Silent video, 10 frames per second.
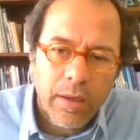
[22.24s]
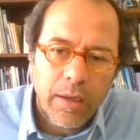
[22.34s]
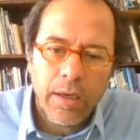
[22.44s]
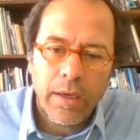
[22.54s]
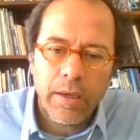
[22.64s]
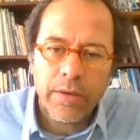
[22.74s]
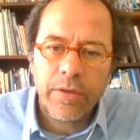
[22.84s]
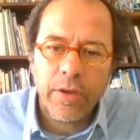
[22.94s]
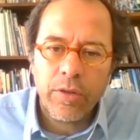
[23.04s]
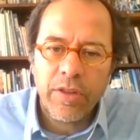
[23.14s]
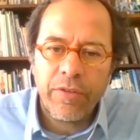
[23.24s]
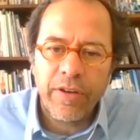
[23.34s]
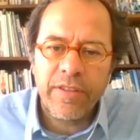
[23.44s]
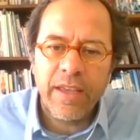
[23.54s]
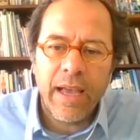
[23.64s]
So the
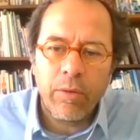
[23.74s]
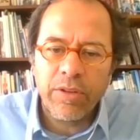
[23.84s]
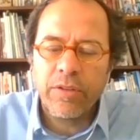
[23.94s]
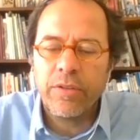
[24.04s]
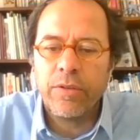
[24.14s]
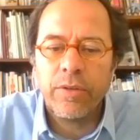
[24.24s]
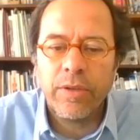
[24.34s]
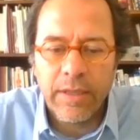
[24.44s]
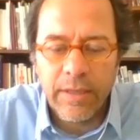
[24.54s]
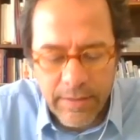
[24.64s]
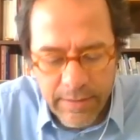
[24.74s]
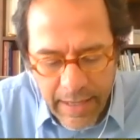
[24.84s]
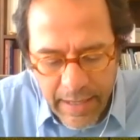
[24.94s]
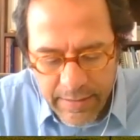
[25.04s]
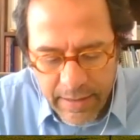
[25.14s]
first thing I wanted to
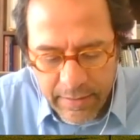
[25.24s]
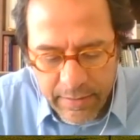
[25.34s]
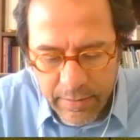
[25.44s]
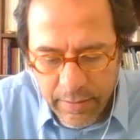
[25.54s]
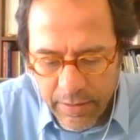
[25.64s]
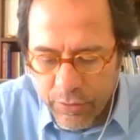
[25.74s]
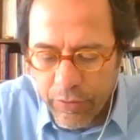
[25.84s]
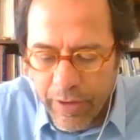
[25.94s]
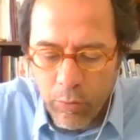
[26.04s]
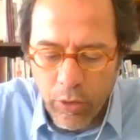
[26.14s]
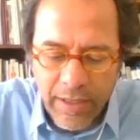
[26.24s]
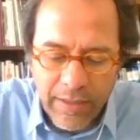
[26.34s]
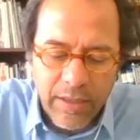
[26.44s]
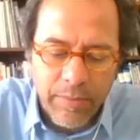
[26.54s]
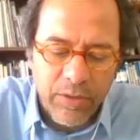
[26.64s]
say is that is to framework a
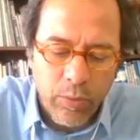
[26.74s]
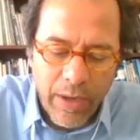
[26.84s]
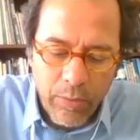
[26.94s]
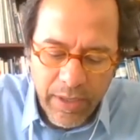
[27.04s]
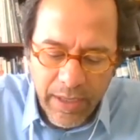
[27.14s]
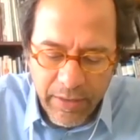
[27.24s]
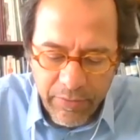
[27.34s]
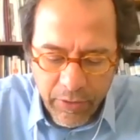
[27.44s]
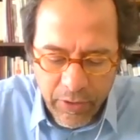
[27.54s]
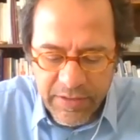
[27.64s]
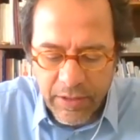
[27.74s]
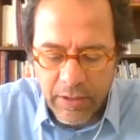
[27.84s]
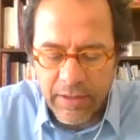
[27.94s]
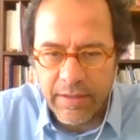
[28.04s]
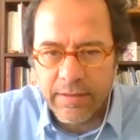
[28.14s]
little bit why we are focusing
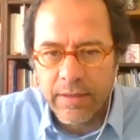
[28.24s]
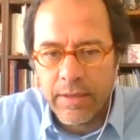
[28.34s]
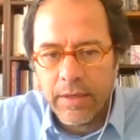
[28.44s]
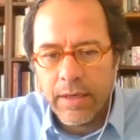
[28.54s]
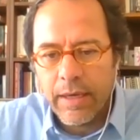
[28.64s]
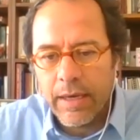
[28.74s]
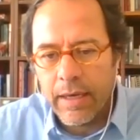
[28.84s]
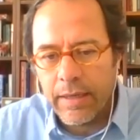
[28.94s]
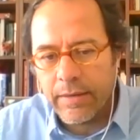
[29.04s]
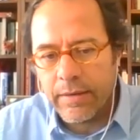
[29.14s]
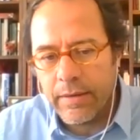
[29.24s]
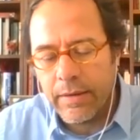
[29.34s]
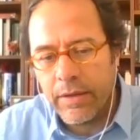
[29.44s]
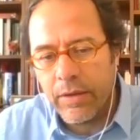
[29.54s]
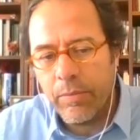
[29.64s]
on this. And
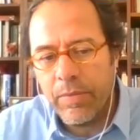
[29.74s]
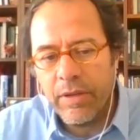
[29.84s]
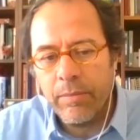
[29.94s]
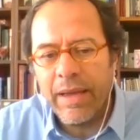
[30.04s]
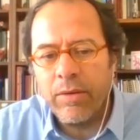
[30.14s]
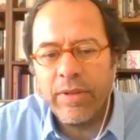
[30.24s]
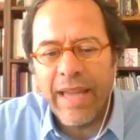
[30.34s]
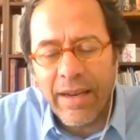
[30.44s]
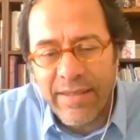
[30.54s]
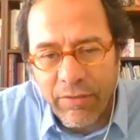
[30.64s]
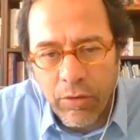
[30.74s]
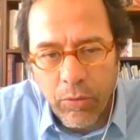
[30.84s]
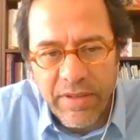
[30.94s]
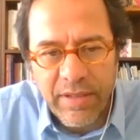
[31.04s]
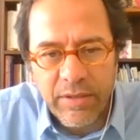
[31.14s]
there are several
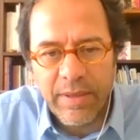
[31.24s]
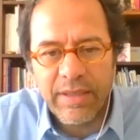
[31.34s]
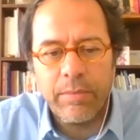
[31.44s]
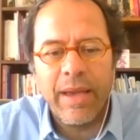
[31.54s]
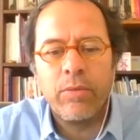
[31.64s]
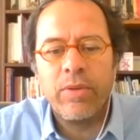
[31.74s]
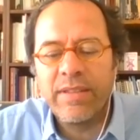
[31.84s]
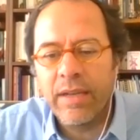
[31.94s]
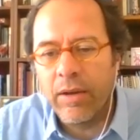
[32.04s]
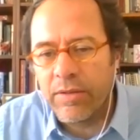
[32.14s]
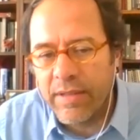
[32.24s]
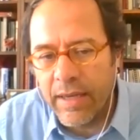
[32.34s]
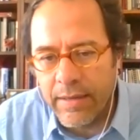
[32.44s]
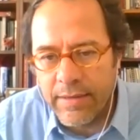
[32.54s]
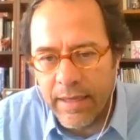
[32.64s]
reasons, but the main reason I would
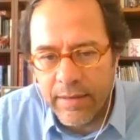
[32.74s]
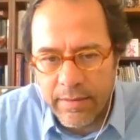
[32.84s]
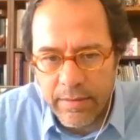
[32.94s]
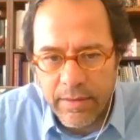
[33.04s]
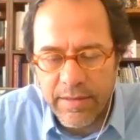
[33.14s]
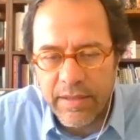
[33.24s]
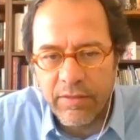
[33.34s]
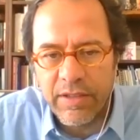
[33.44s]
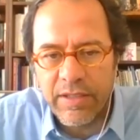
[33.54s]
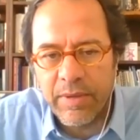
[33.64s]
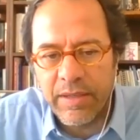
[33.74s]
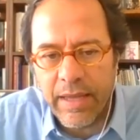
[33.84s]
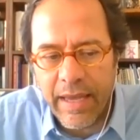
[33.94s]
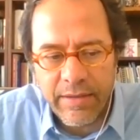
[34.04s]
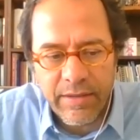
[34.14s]
say is that the city of Lisbon
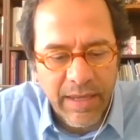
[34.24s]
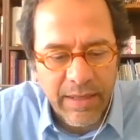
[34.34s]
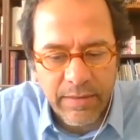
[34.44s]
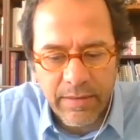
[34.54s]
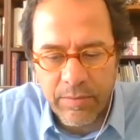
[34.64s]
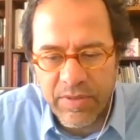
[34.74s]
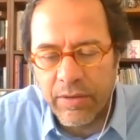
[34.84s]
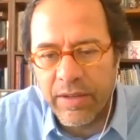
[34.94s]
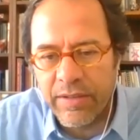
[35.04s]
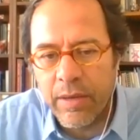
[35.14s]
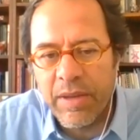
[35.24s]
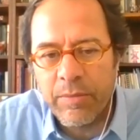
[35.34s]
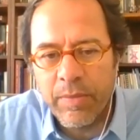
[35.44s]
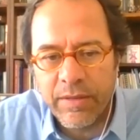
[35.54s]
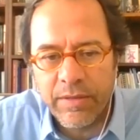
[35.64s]
has made some serious
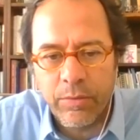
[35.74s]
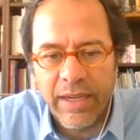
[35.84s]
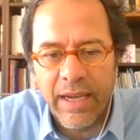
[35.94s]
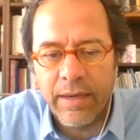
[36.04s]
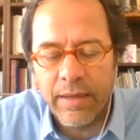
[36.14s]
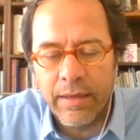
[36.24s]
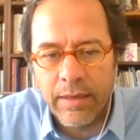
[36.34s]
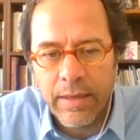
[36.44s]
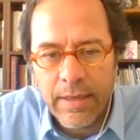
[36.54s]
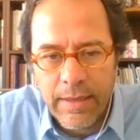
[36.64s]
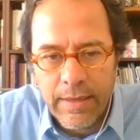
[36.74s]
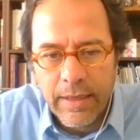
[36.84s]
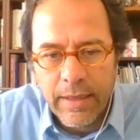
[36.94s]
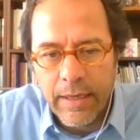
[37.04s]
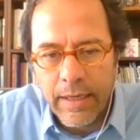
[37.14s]
commitments regarding
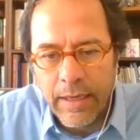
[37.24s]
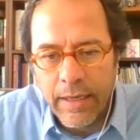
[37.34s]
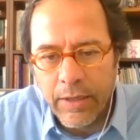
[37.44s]
climate